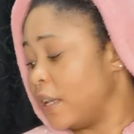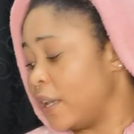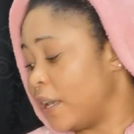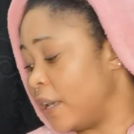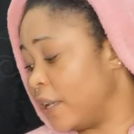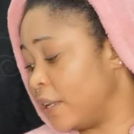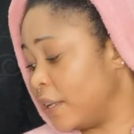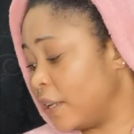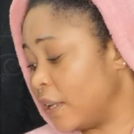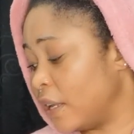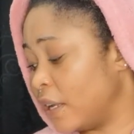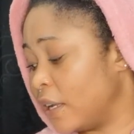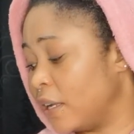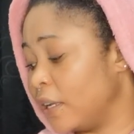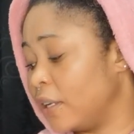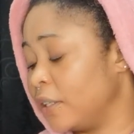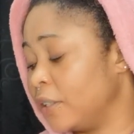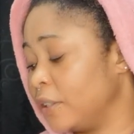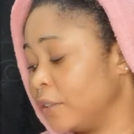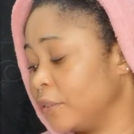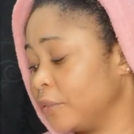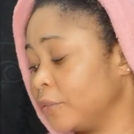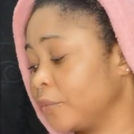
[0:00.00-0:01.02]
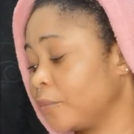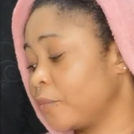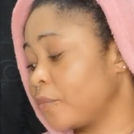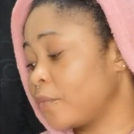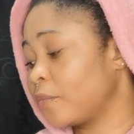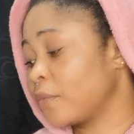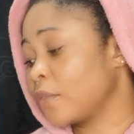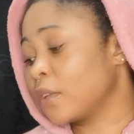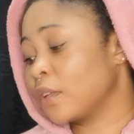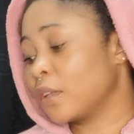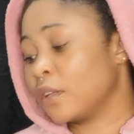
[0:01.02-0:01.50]

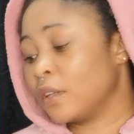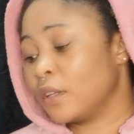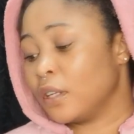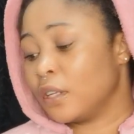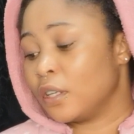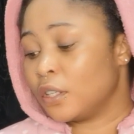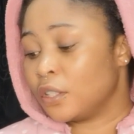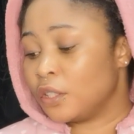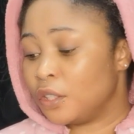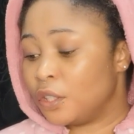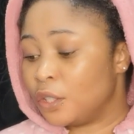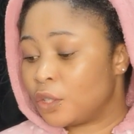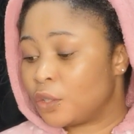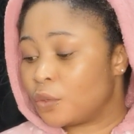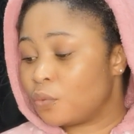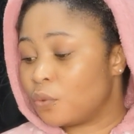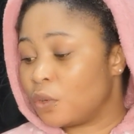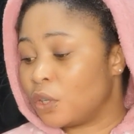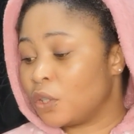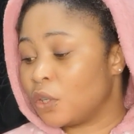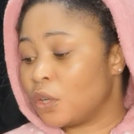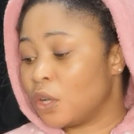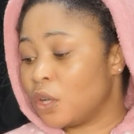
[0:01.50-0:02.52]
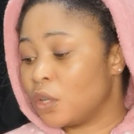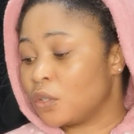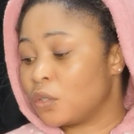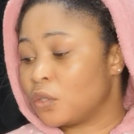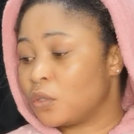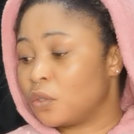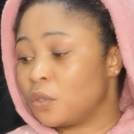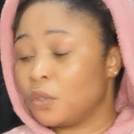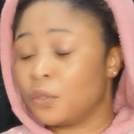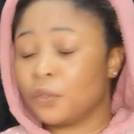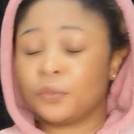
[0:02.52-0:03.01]
And this one
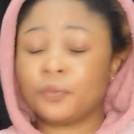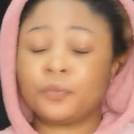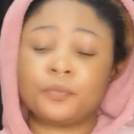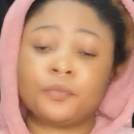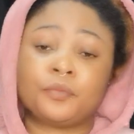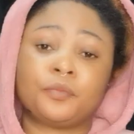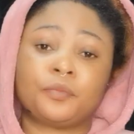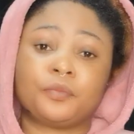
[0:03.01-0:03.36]
also,